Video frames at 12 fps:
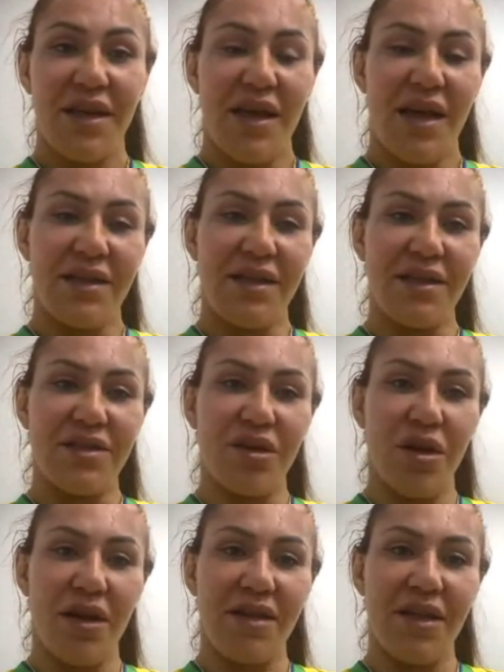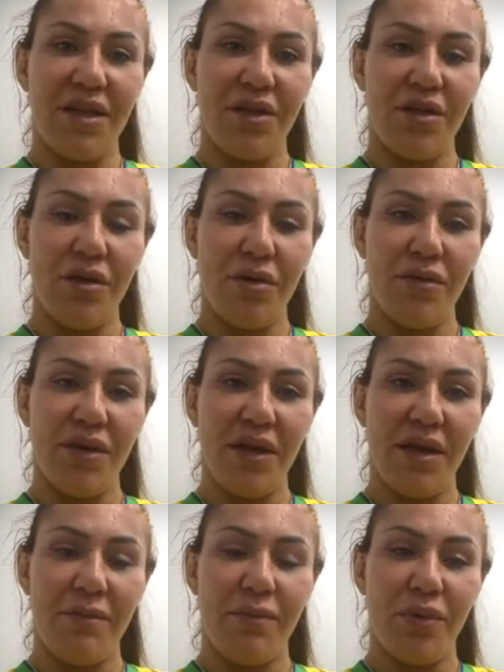I think there's a lot of things you know we
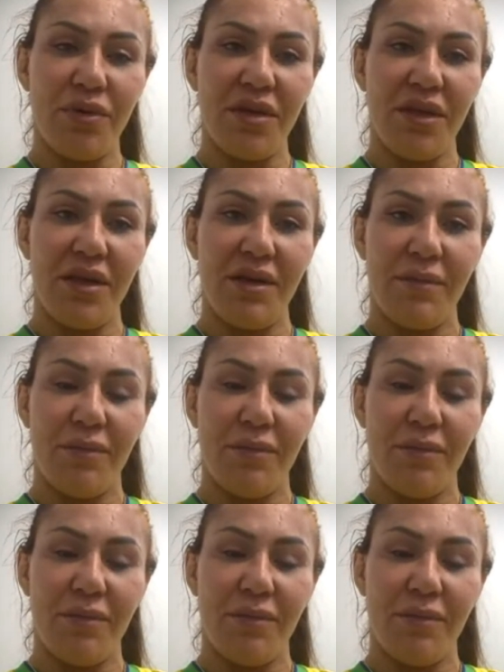can put it,